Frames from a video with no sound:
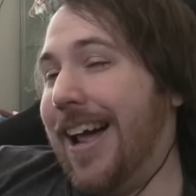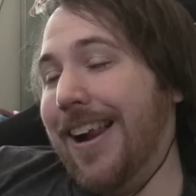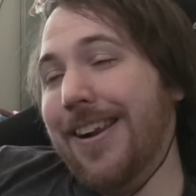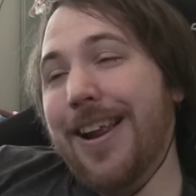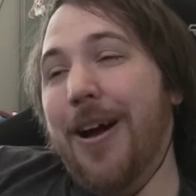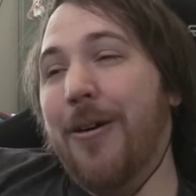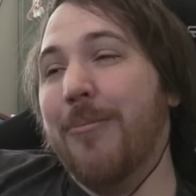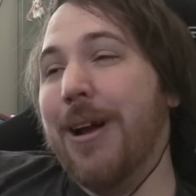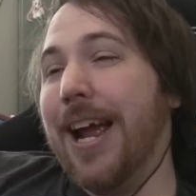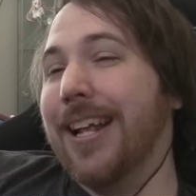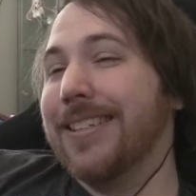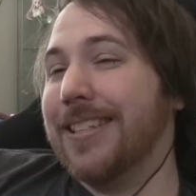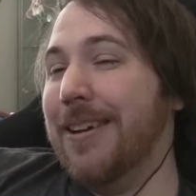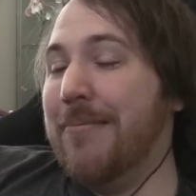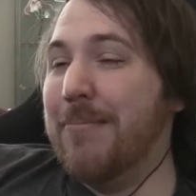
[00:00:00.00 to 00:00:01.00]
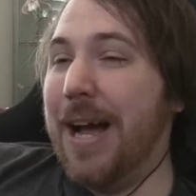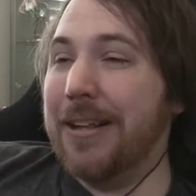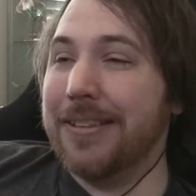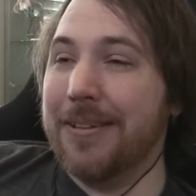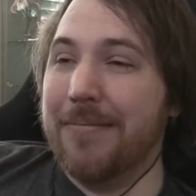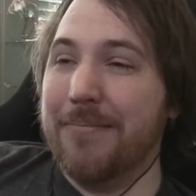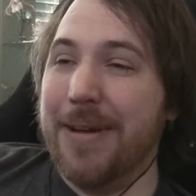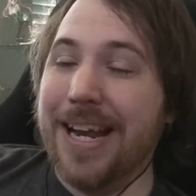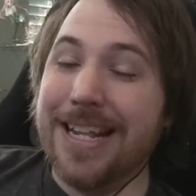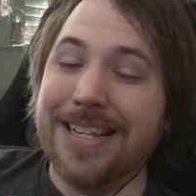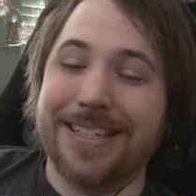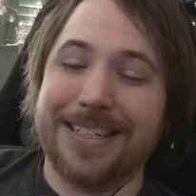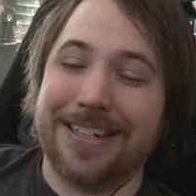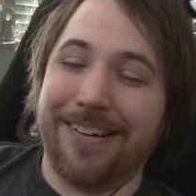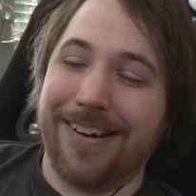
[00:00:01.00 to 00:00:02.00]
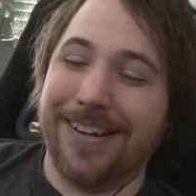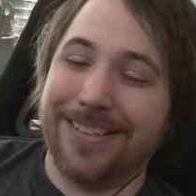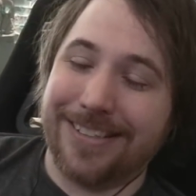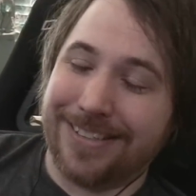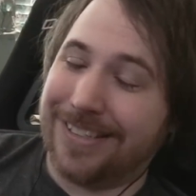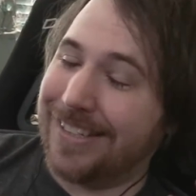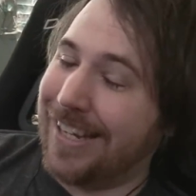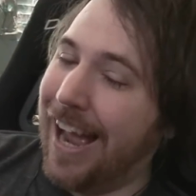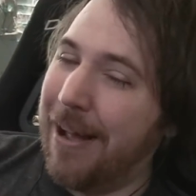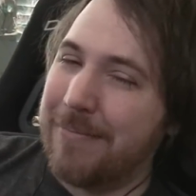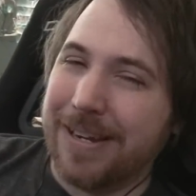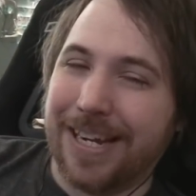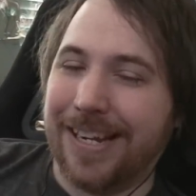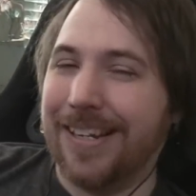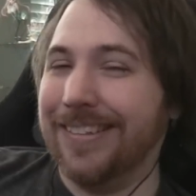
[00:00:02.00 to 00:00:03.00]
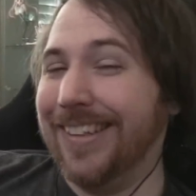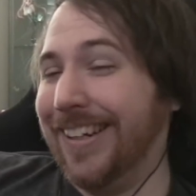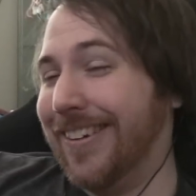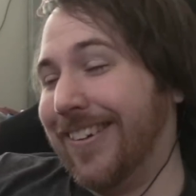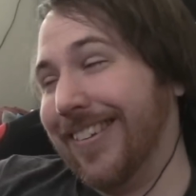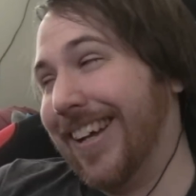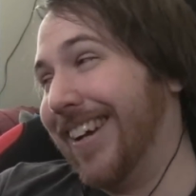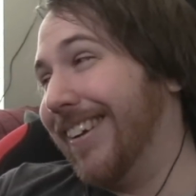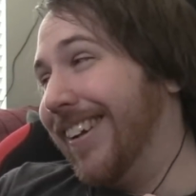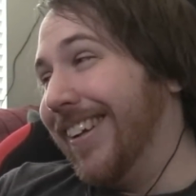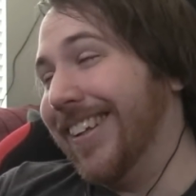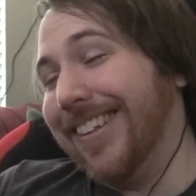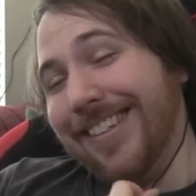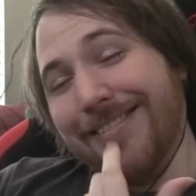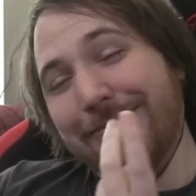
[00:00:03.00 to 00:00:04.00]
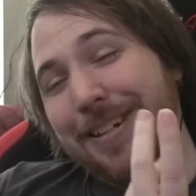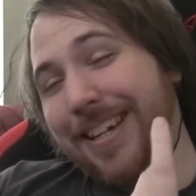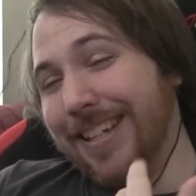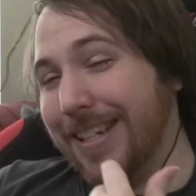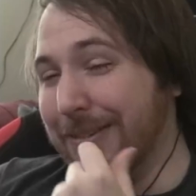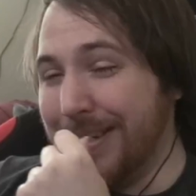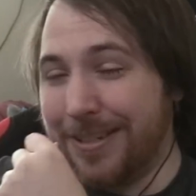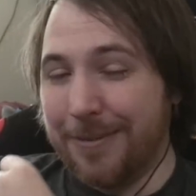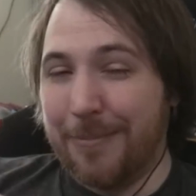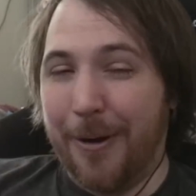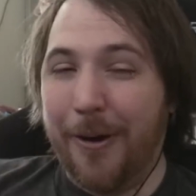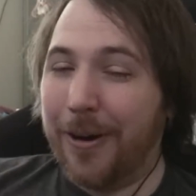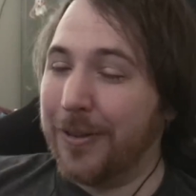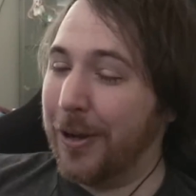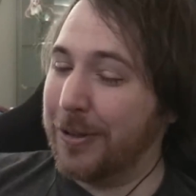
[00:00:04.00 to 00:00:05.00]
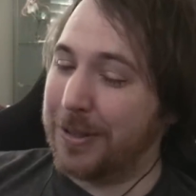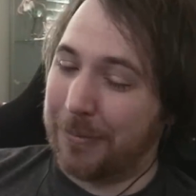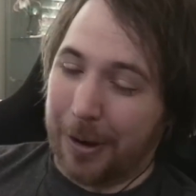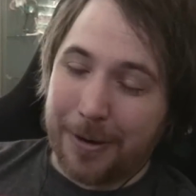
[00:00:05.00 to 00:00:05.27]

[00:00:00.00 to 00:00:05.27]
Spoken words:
I don't know, man. Something about the mini skirts got me, you know, like, we could use some more of those.